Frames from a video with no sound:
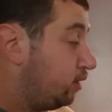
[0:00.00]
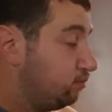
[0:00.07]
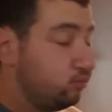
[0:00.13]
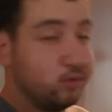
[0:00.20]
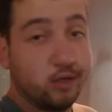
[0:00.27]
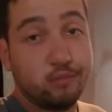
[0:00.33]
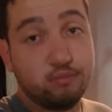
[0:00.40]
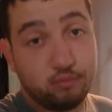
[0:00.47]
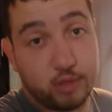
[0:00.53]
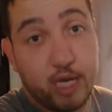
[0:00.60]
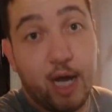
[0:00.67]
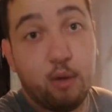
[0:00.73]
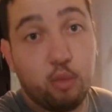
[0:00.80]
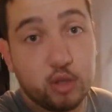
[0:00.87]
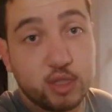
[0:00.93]
Look, yeah,
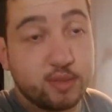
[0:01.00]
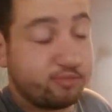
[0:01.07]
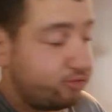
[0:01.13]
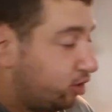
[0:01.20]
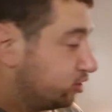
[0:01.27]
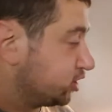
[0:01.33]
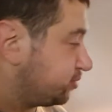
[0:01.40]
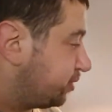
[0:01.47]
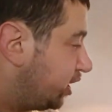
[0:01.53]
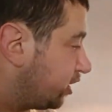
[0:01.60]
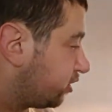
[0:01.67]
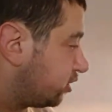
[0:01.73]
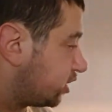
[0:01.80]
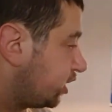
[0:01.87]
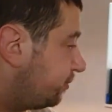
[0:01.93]
I wanted bronze, but I
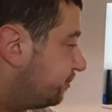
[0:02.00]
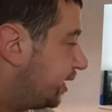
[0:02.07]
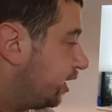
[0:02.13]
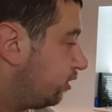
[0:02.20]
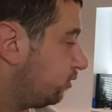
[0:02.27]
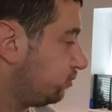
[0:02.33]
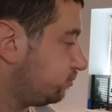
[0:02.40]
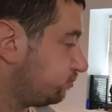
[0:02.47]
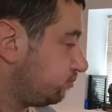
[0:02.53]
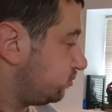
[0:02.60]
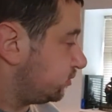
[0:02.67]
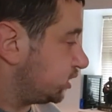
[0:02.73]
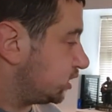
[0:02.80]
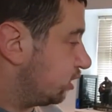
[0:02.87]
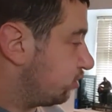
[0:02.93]
got gunmetal.
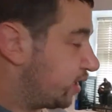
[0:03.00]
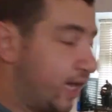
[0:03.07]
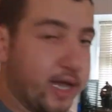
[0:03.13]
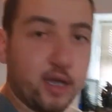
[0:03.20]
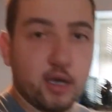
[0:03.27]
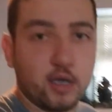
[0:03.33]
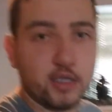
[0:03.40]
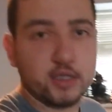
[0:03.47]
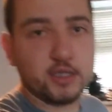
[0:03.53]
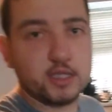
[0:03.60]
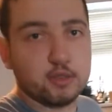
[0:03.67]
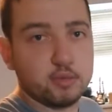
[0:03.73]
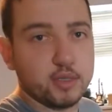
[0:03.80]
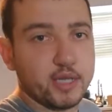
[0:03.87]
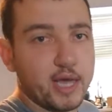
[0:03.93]
It's okay, I can deal
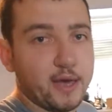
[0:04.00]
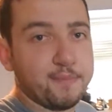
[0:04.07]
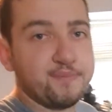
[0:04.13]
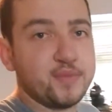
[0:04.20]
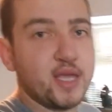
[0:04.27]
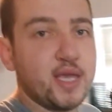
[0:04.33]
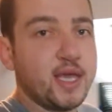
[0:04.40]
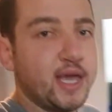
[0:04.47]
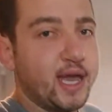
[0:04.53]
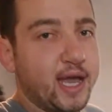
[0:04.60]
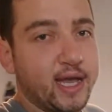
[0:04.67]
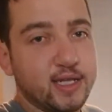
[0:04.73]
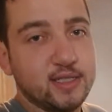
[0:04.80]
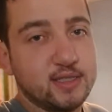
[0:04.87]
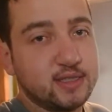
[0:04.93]
with that.
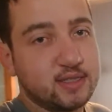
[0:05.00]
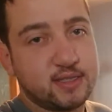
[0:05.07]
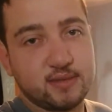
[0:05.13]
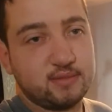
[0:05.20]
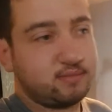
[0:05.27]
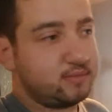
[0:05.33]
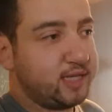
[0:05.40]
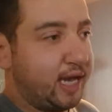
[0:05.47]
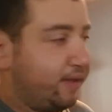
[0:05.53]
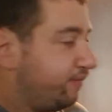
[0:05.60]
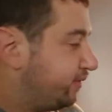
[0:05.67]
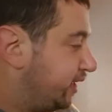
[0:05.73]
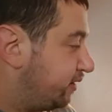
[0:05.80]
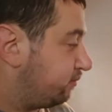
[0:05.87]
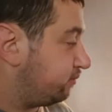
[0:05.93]
And yeah,
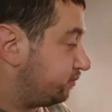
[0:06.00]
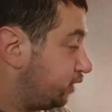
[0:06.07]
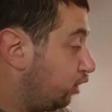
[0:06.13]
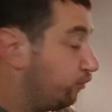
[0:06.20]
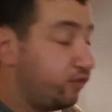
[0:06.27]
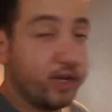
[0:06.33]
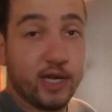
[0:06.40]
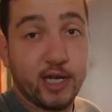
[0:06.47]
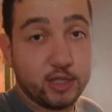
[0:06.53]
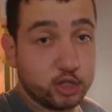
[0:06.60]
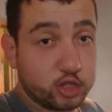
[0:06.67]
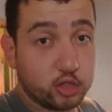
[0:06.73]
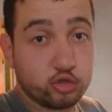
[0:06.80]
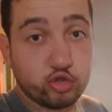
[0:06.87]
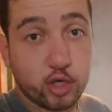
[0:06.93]
hopefully they
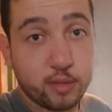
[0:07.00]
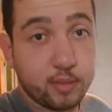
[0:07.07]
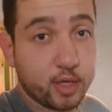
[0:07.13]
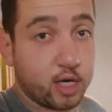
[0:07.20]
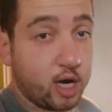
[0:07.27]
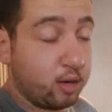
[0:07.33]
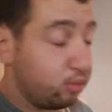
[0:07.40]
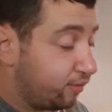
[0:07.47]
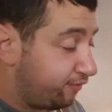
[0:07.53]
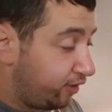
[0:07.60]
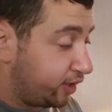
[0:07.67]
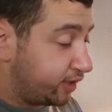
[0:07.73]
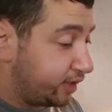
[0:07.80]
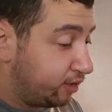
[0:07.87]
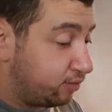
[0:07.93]
just go straight on my car. We'll
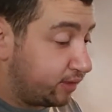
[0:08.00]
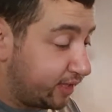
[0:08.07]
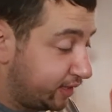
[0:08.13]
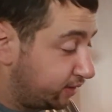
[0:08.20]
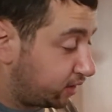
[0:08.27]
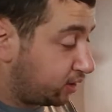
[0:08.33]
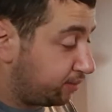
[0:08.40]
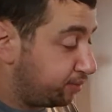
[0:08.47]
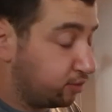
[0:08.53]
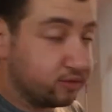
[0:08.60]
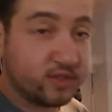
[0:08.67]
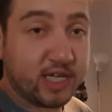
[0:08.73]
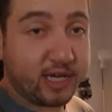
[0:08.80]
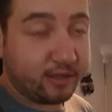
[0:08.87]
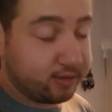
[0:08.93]
find out in a couple of
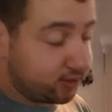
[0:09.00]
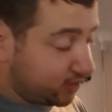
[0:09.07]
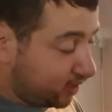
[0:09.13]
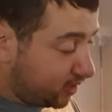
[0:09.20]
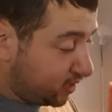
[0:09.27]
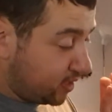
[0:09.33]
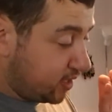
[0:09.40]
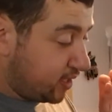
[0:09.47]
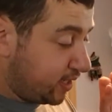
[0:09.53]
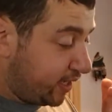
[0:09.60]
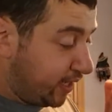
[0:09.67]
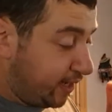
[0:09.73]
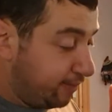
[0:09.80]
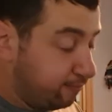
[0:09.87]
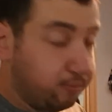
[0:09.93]
seconds.
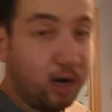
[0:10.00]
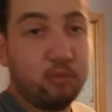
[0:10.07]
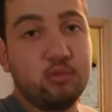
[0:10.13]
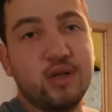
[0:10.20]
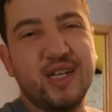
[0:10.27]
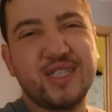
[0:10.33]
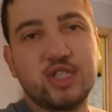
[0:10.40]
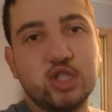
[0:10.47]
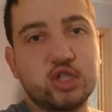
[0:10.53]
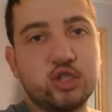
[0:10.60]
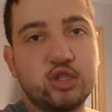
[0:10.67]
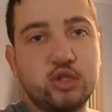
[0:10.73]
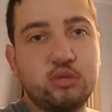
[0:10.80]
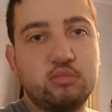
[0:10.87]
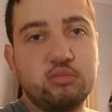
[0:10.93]
Well,
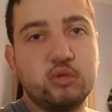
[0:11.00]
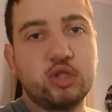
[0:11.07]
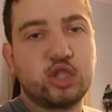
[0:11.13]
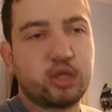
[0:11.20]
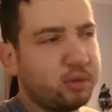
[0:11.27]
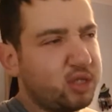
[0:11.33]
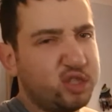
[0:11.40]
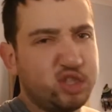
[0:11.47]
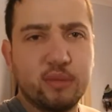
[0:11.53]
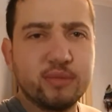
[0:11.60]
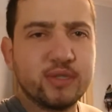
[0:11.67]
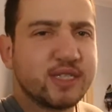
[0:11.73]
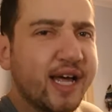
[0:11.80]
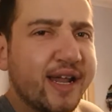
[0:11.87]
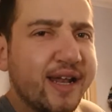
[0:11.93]
shall we jump
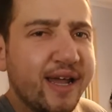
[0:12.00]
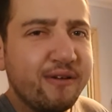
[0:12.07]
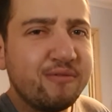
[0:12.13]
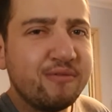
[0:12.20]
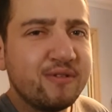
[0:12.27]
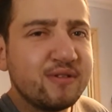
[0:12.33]
to that now?